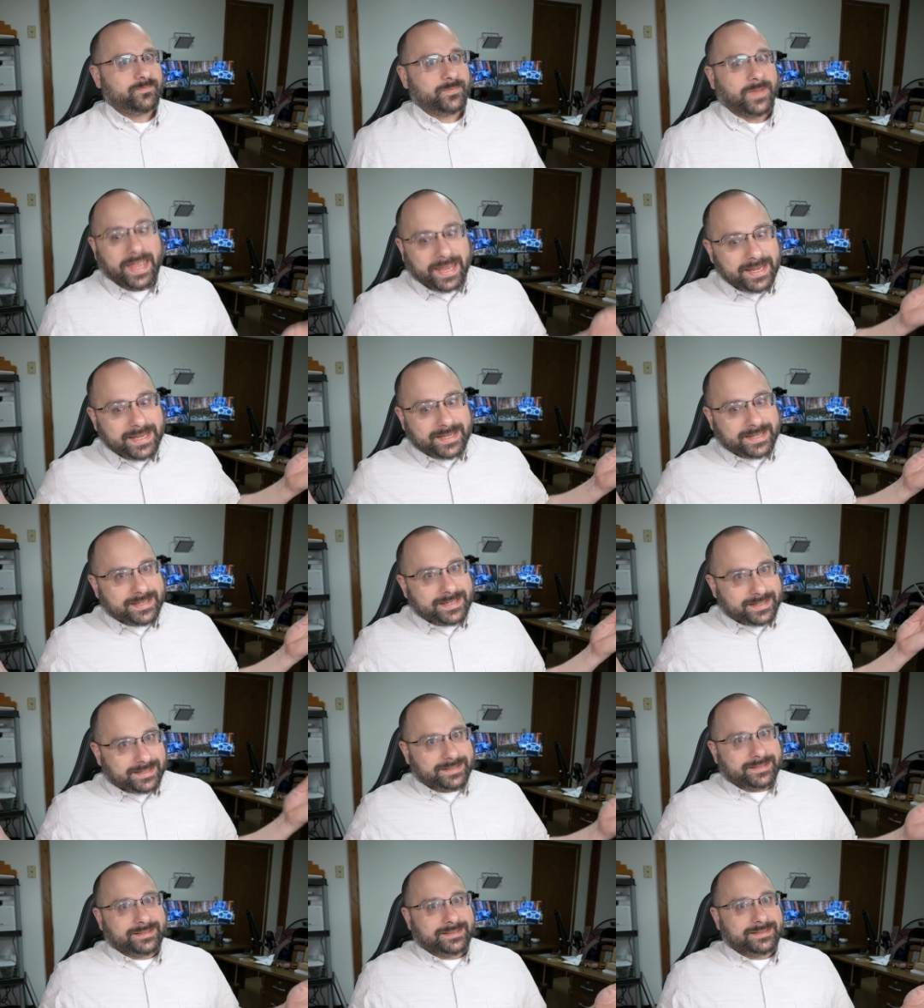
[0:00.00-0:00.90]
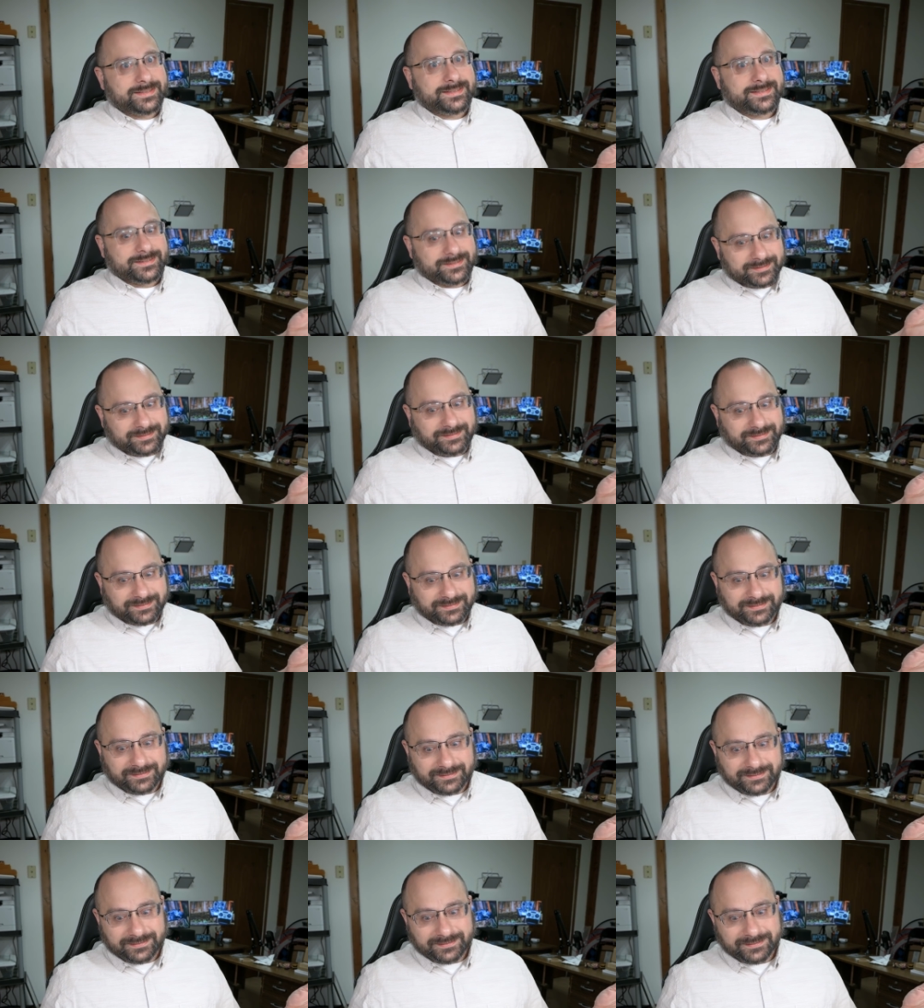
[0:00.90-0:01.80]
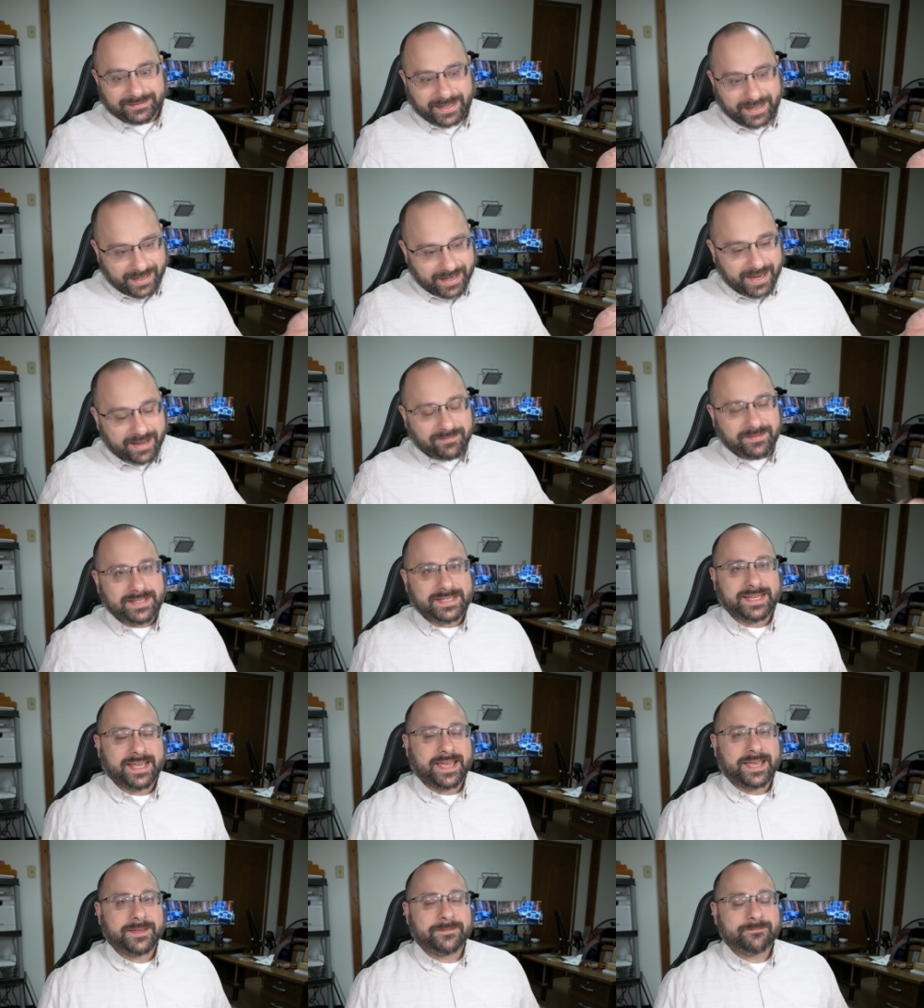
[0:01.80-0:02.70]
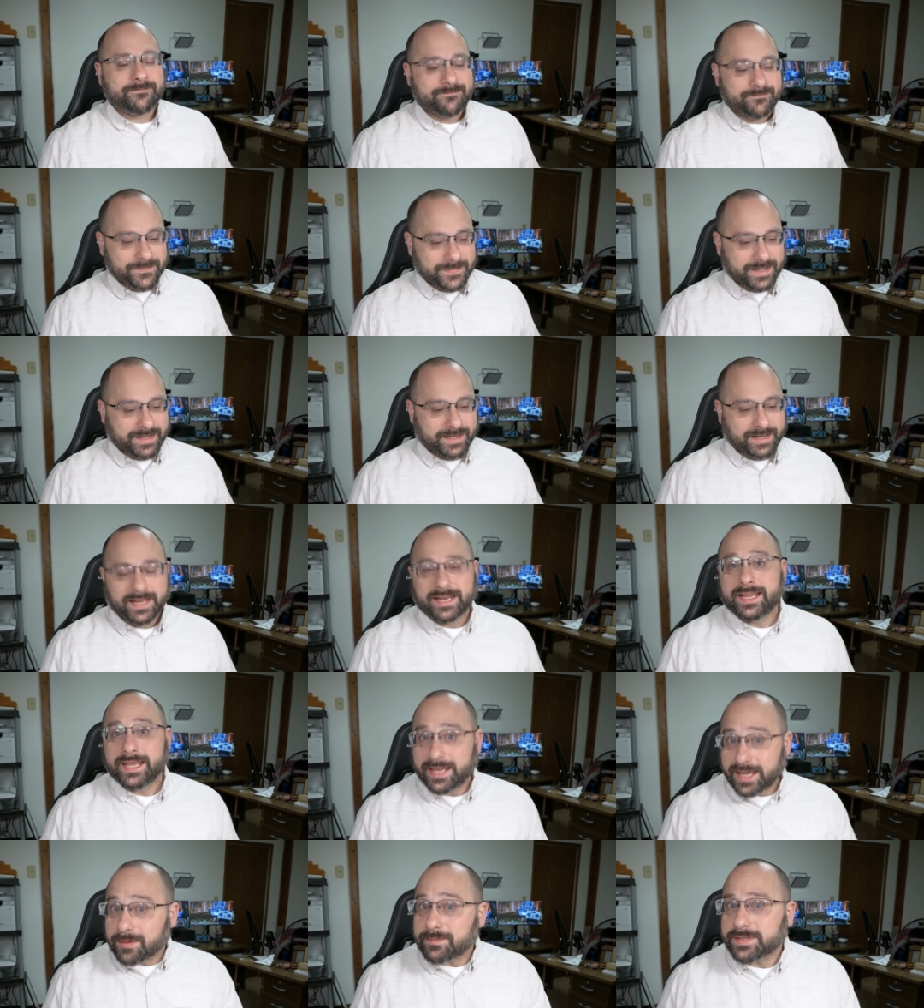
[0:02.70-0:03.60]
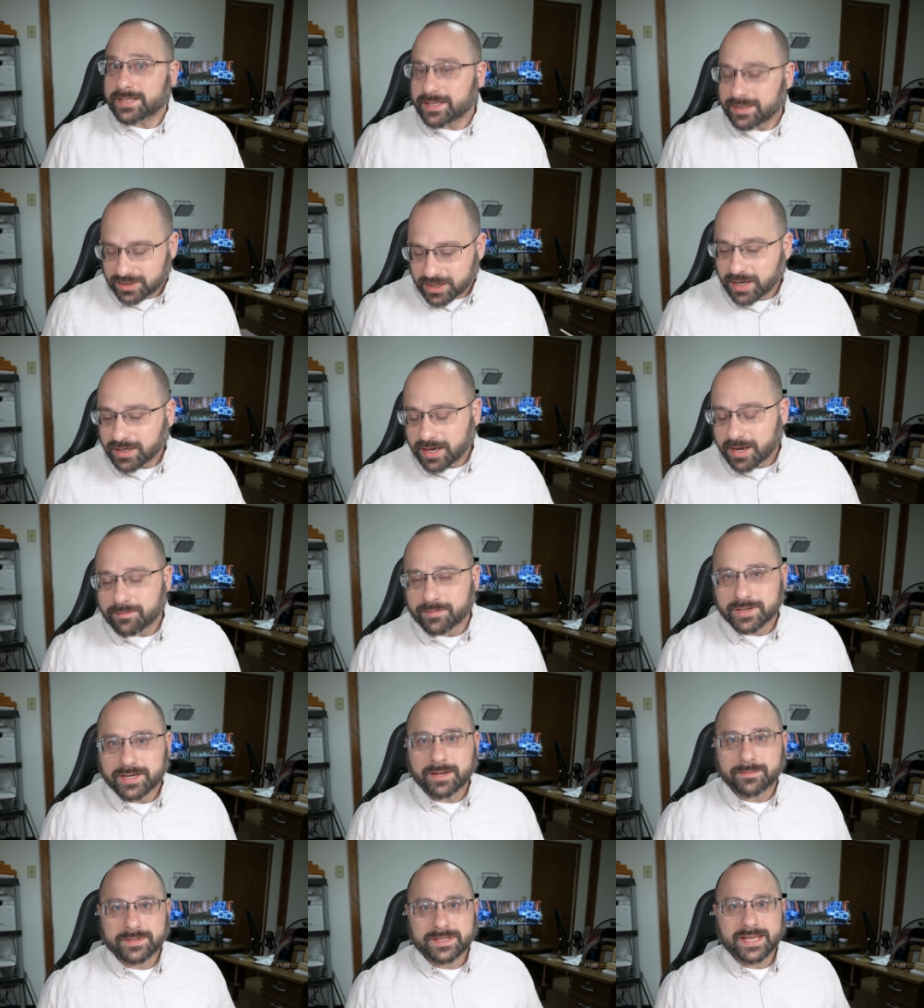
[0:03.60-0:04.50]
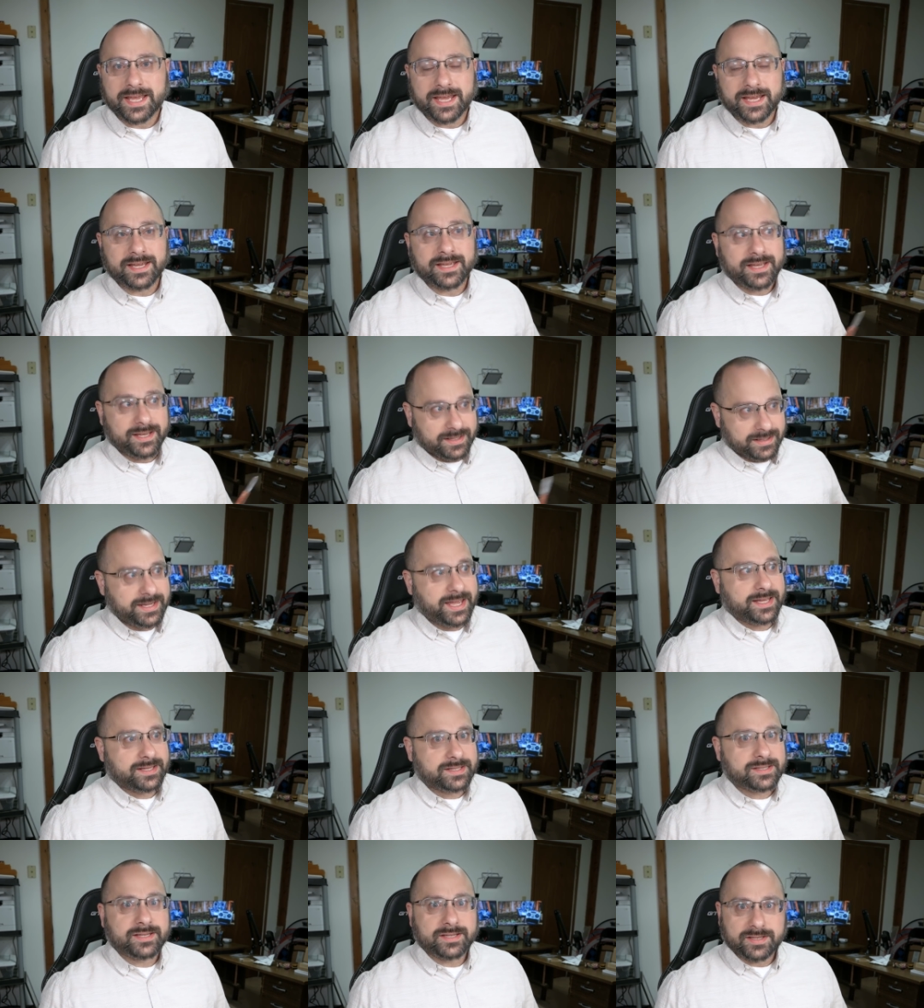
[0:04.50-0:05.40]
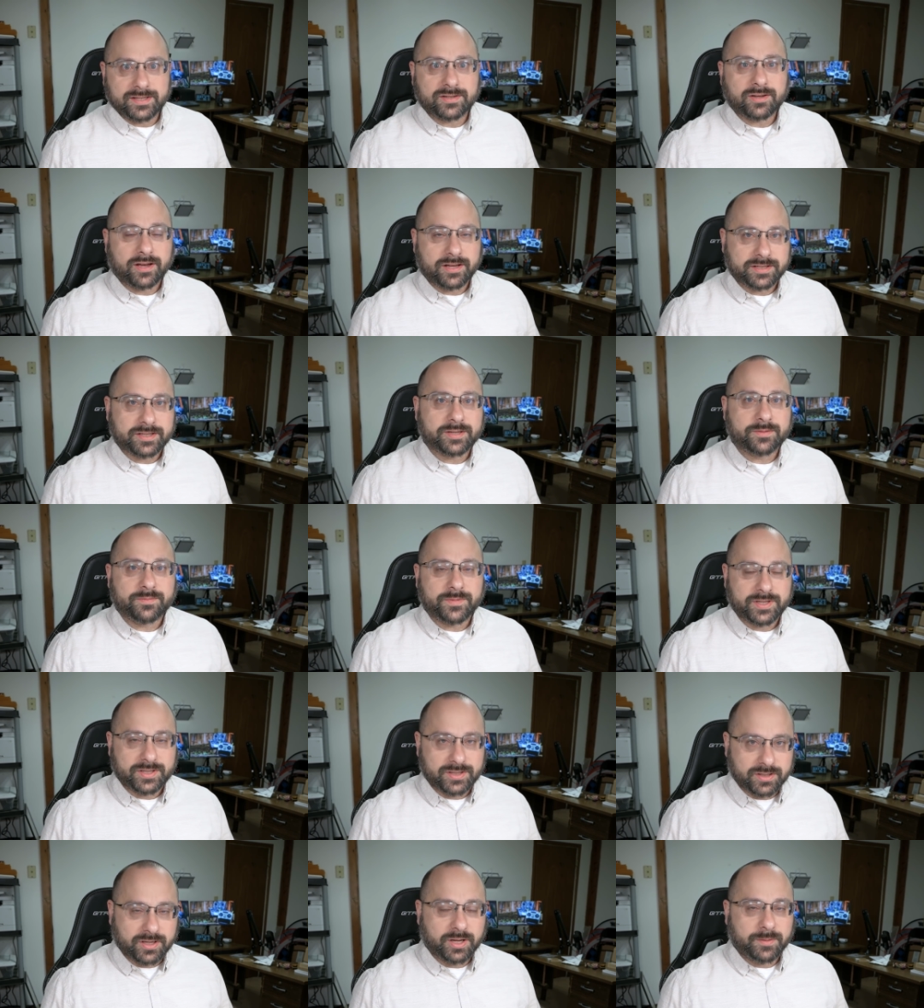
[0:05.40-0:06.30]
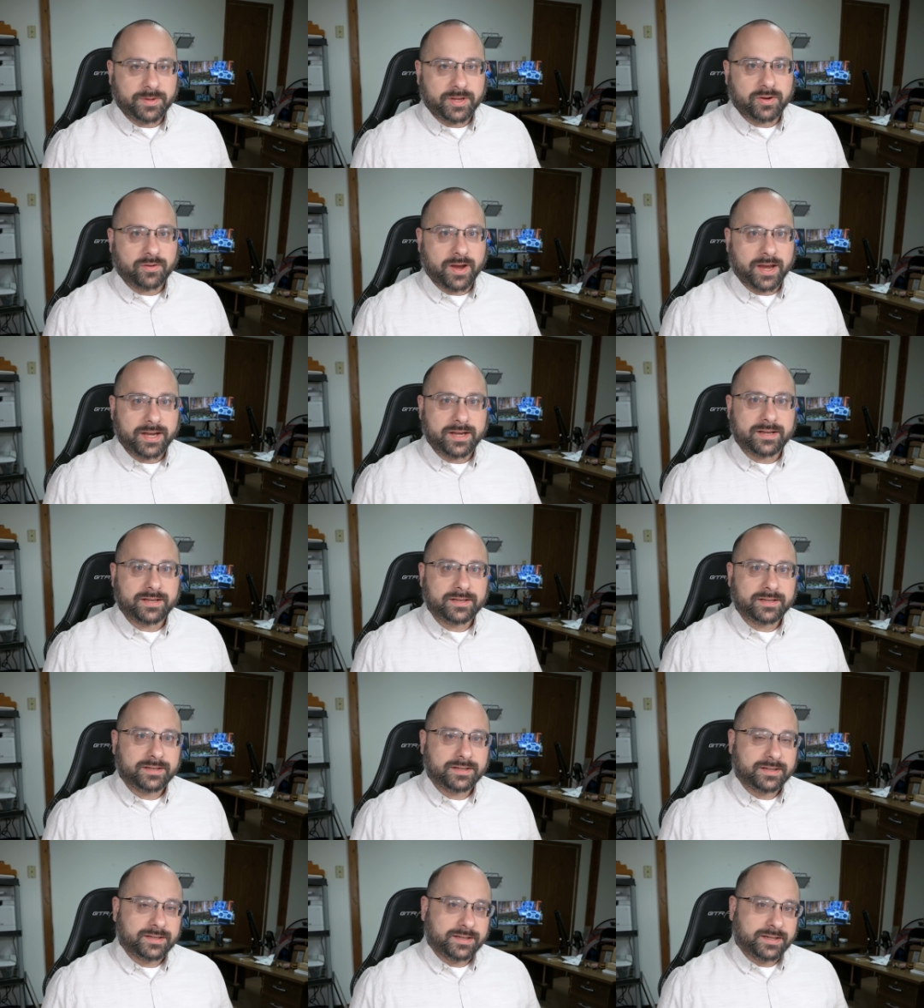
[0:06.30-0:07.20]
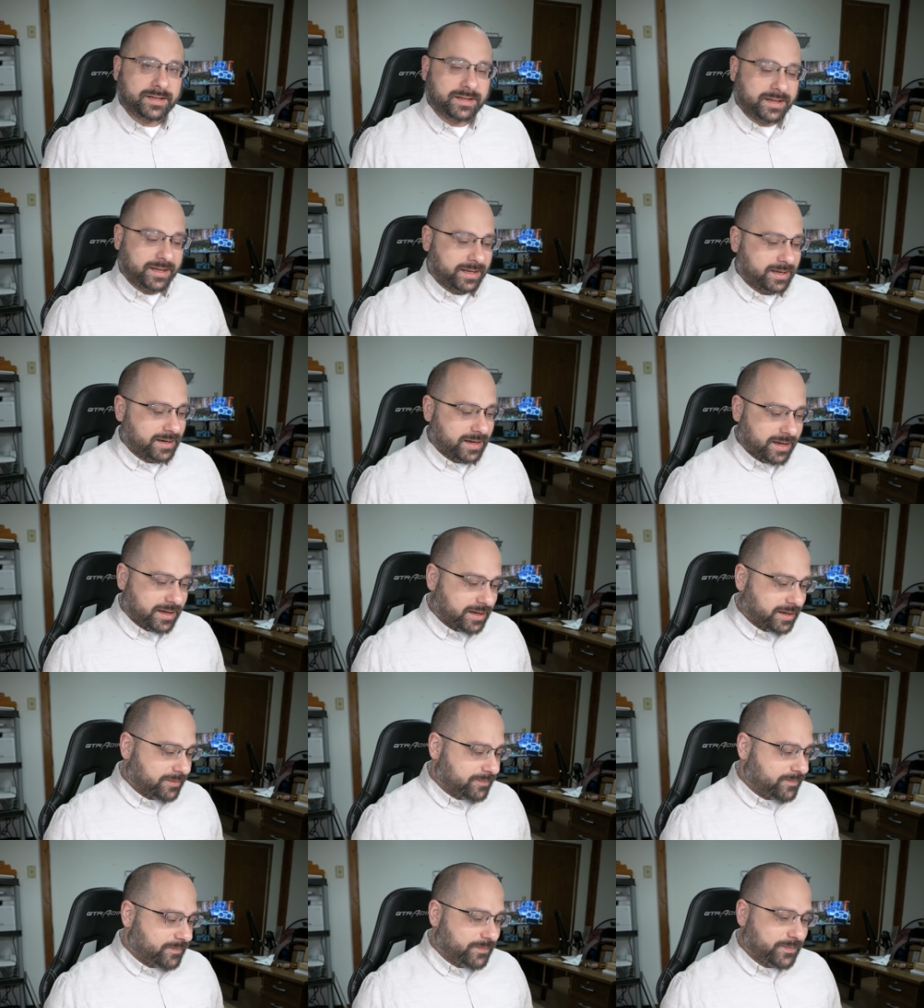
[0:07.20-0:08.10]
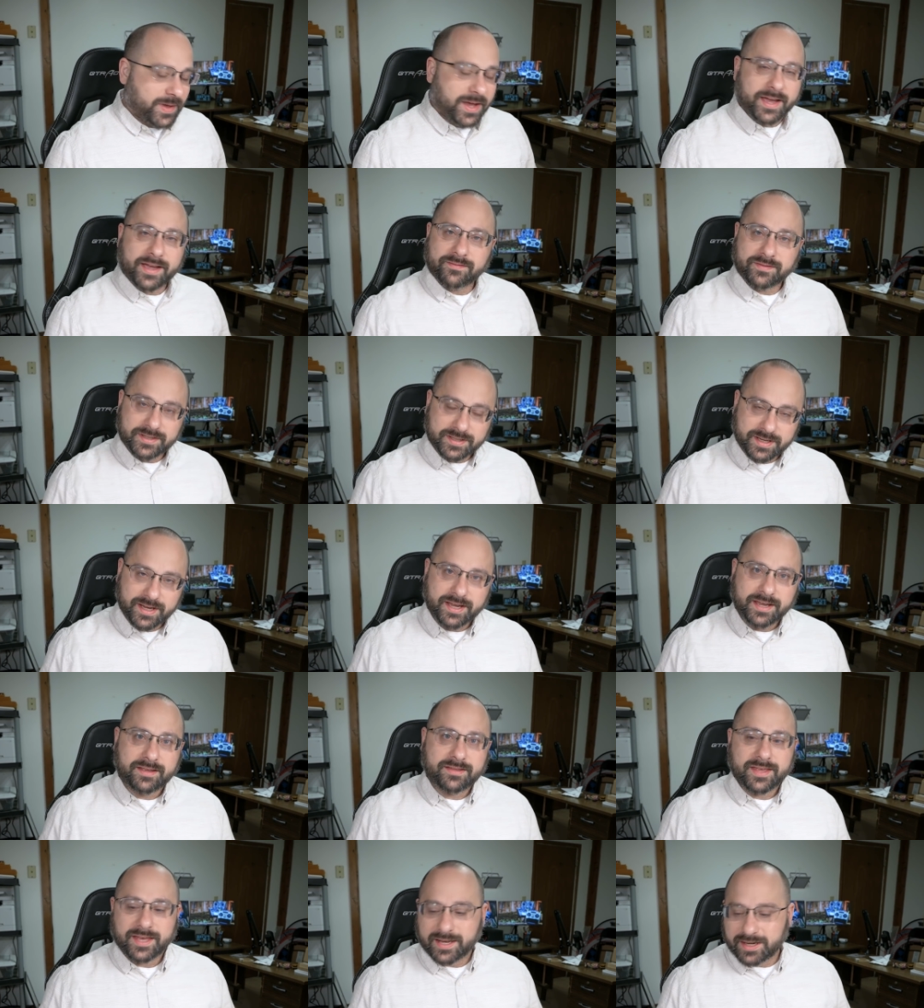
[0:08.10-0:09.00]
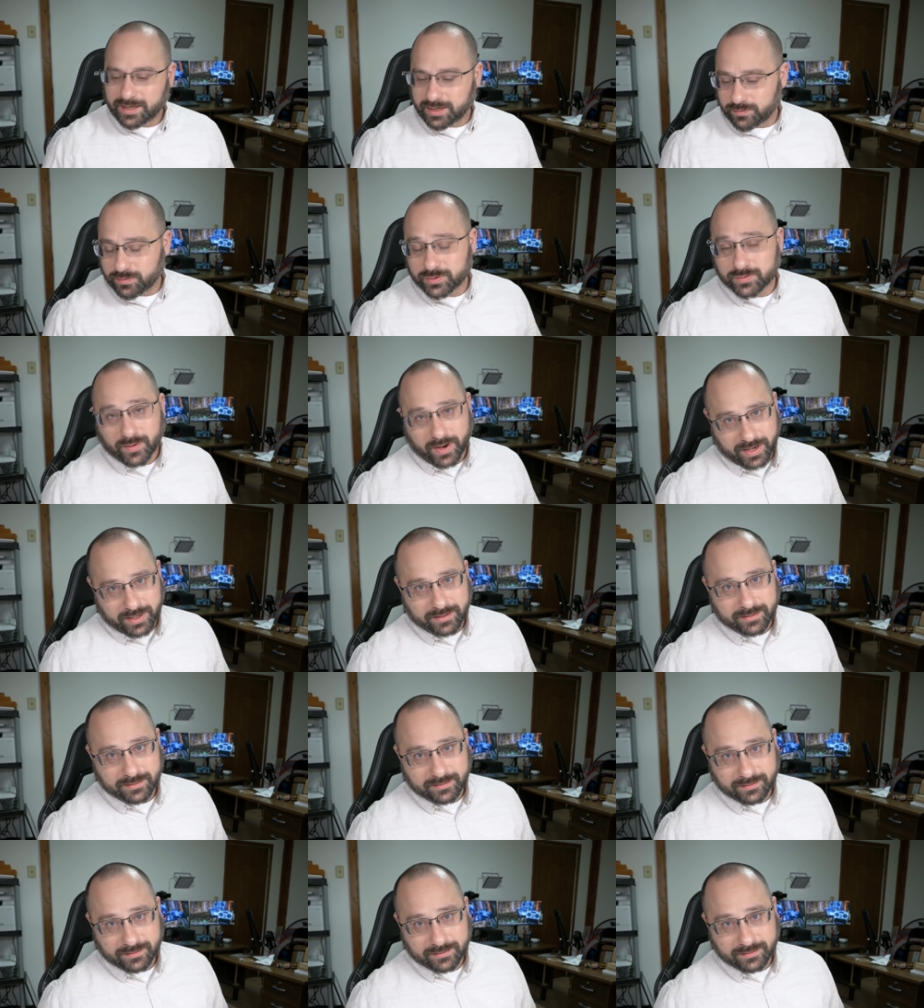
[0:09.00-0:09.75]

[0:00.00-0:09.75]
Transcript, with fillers: Like, and I have to say, and he kept, Chad Kapper kept saying, yes, this is awesome. This is going to be great. And um, I have to say that he was right.